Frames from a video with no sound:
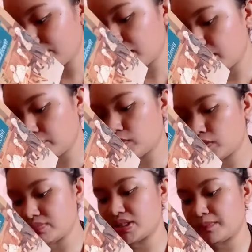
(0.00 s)

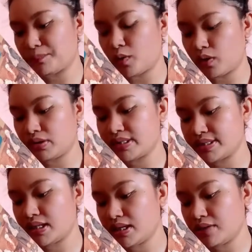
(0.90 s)
involves
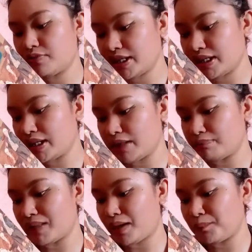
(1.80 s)
hypocrisy, greed, and
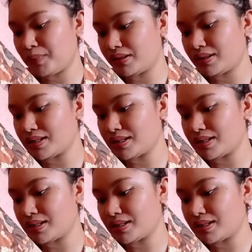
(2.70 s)
blackmail,